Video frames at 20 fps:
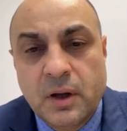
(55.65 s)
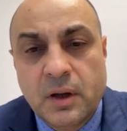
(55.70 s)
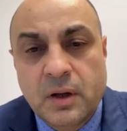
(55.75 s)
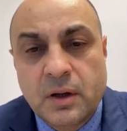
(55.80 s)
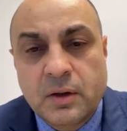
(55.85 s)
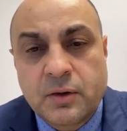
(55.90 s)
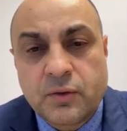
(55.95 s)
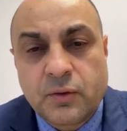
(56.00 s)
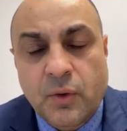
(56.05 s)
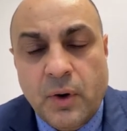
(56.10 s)

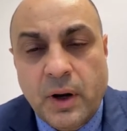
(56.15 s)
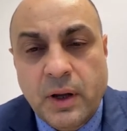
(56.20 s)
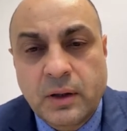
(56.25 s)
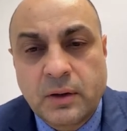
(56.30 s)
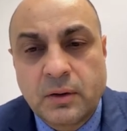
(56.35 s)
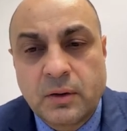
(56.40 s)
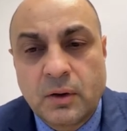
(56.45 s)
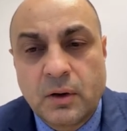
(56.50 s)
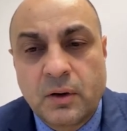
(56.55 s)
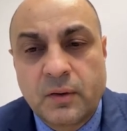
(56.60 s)
a
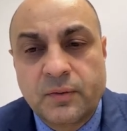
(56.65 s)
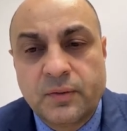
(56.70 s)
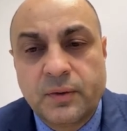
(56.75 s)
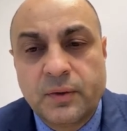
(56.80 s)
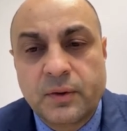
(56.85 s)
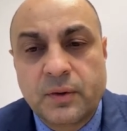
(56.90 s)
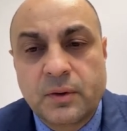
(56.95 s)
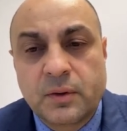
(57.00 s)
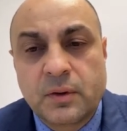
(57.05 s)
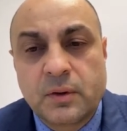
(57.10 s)
trait of
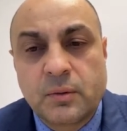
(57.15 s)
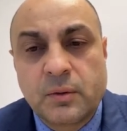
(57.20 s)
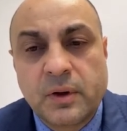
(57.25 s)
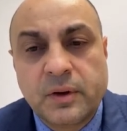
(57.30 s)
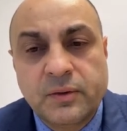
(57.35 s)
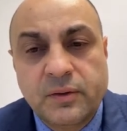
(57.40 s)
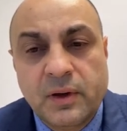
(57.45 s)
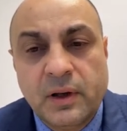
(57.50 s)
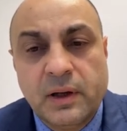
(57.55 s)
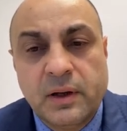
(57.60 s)
uh,
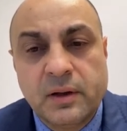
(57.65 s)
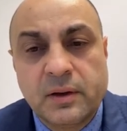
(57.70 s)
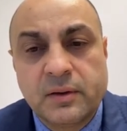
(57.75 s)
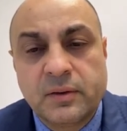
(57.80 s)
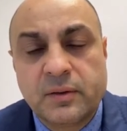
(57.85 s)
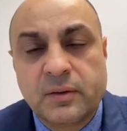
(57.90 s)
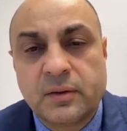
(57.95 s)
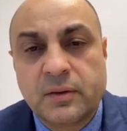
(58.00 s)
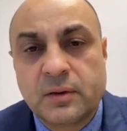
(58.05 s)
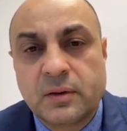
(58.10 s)

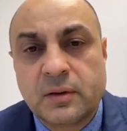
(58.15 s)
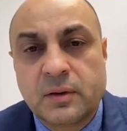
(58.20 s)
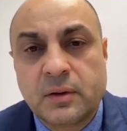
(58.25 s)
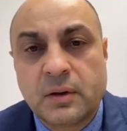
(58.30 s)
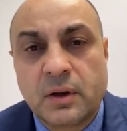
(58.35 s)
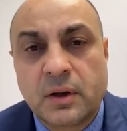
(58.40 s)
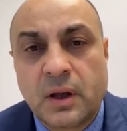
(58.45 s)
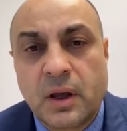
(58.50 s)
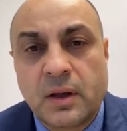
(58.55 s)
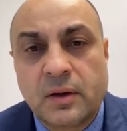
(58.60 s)
resilience uh,
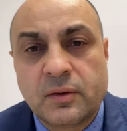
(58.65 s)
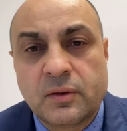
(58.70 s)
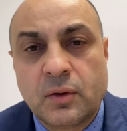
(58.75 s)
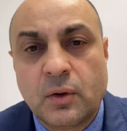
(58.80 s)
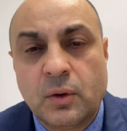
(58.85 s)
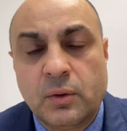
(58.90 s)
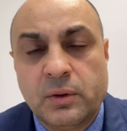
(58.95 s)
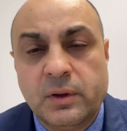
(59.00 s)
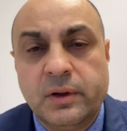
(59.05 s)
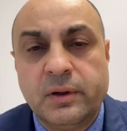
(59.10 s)
against
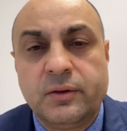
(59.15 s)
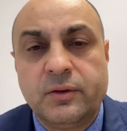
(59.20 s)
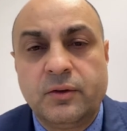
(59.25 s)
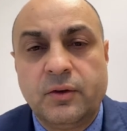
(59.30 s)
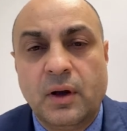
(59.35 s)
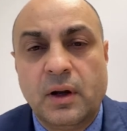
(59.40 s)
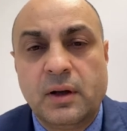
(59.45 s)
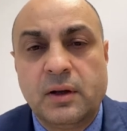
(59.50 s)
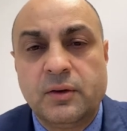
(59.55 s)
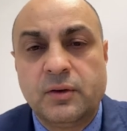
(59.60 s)
all these
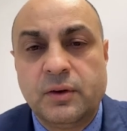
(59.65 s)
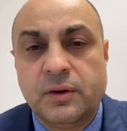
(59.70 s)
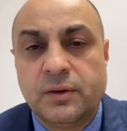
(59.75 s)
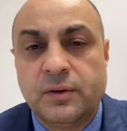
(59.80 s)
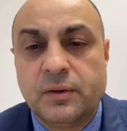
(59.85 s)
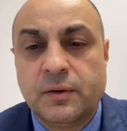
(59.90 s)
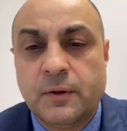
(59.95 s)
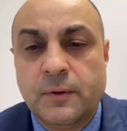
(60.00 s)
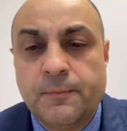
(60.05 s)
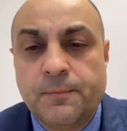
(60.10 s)

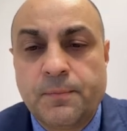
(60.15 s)
challenges.